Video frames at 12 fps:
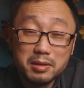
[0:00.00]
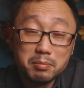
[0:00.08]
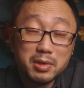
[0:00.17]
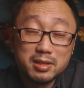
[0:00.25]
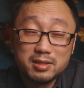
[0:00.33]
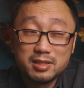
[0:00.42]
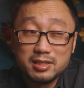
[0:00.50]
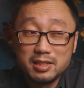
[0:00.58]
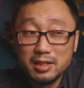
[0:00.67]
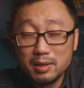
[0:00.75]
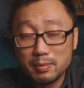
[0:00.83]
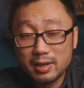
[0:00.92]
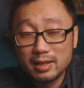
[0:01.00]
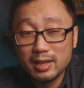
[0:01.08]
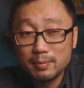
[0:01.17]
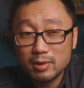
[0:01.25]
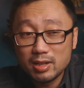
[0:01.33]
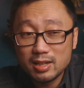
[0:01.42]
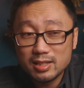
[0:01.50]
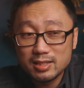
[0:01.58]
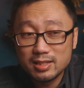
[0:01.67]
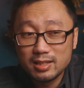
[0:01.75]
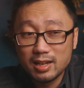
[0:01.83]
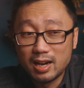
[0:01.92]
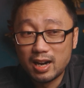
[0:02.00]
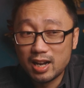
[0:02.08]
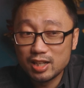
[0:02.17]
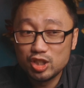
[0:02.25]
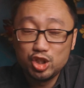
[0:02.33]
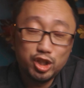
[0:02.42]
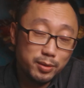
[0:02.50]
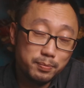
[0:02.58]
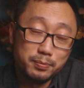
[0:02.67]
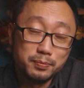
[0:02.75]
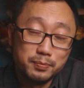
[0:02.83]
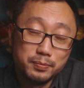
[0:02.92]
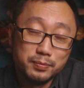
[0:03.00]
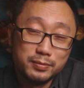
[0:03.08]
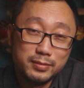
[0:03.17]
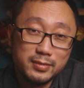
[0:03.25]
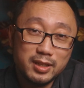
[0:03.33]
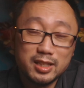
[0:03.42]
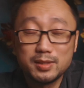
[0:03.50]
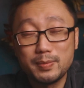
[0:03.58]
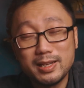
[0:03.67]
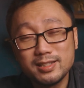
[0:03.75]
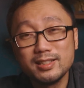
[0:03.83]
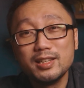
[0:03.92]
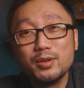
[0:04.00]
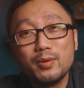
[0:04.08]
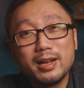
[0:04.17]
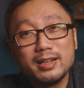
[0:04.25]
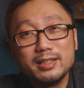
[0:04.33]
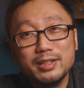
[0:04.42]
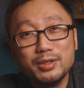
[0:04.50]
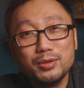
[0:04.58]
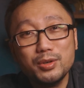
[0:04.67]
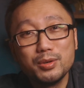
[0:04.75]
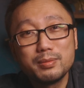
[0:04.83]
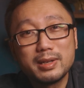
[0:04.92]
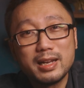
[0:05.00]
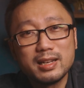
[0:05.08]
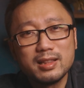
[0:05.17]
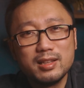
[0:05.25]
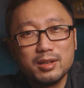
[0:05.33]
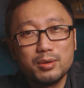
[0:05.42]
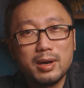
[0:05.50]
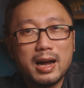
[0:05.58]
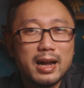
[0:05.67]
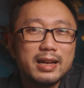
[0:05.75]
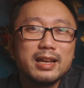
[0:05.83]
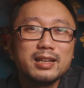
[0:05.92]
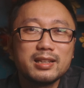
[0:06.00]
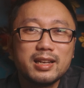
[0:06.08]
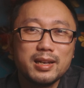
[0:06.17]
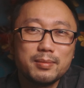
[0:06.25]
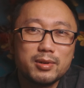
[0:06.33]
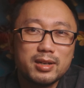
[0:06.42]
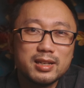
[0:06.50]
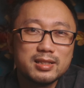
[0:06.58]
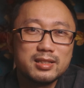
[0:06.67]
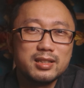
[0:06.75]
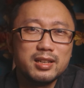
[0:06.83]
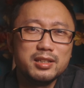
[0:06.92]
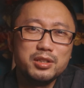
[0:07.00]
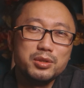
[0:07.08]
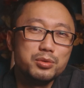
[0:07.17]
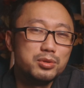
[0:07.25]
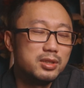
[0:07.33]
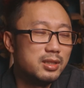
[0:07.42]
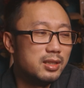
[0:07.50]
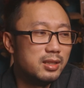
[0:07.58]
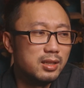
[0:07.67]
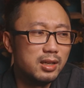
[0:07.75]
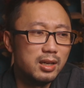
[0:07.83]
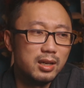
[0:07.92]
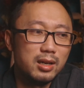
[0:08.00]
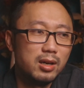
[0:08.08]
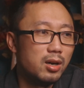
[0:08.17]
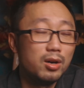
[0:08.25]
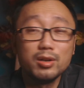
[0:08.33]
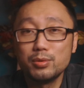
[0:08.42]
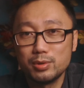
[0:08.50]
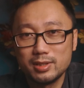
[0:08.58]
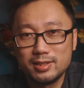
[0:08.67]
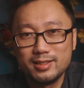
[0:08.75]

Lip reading: But cinema cameras aren't cheap, especially when you look at the high-end cameras they use in Hollywood.